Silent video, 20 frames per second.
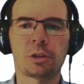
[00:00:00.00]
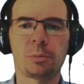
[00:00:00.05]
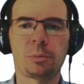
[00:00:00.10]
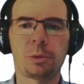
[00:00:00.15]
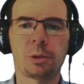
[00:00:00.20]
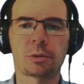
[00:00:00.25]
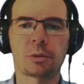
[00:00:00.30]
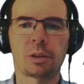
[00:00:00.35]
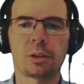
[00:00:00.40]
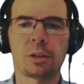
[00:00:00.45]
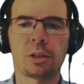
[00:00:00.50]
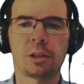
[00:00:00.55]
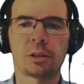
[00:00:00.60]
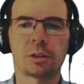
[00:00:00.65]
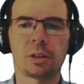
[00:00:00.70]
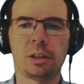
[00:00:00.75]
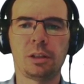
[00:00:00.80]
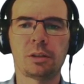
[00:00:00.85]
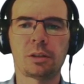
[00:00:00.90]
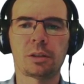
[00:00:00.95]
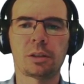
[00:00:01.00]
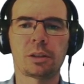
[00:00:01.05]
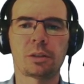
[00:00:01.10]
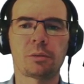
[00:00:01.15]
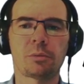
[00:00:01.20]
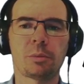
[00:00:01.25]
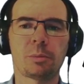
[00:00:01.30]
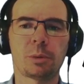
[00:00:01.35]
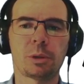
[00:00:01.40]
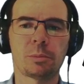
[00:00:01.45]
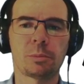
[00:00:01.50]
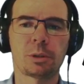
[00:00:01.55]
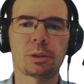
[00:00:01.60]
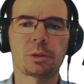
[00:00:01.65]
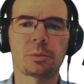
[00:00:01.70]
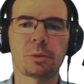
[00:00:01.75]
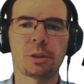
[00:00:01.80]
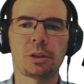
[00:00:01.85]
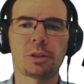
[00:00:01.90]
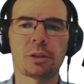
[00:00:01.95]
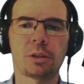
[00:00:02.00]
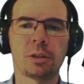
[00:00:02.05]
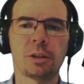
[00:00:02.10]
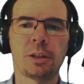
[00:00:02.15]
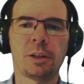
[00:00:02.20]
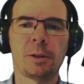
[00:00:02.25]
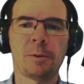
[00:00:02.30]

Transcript: appearing here inside of the Bellman equation